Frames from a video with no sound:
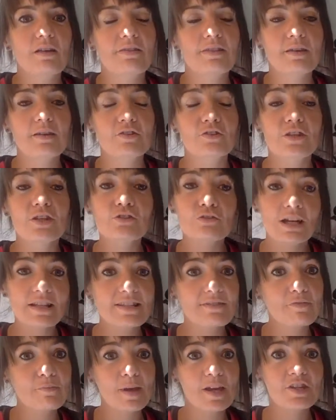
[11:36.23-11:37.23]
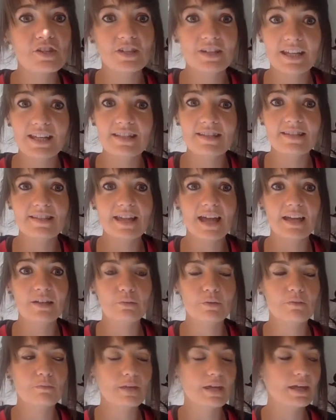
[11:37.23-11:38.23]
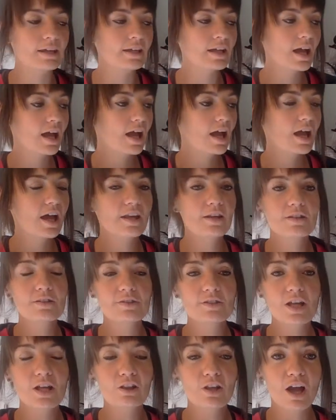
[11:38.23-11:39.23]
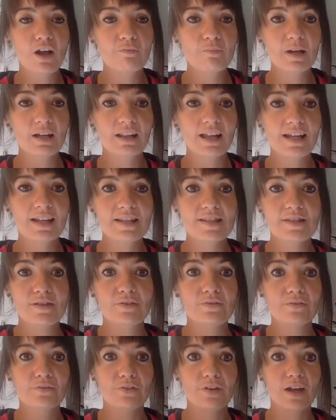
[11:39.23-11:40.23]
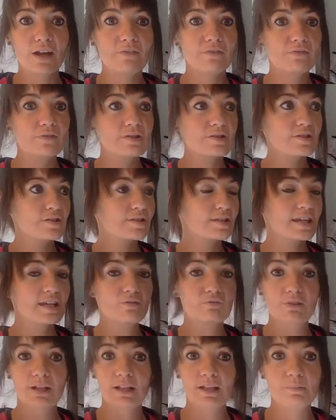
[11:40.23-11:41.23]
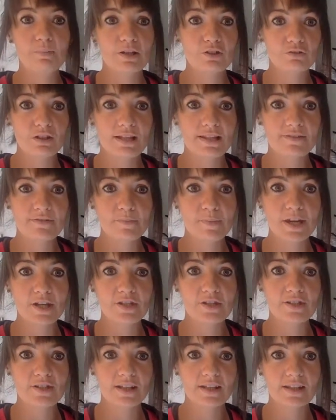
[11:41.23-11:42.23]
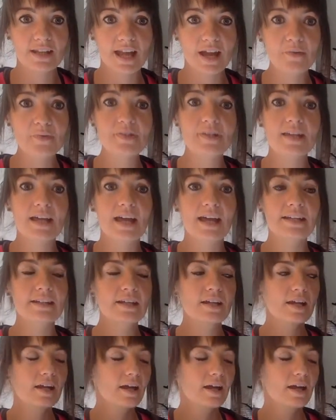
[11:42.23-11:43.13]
The transformation inside with me, and a lot of my clients have seen really big transformations on the outside.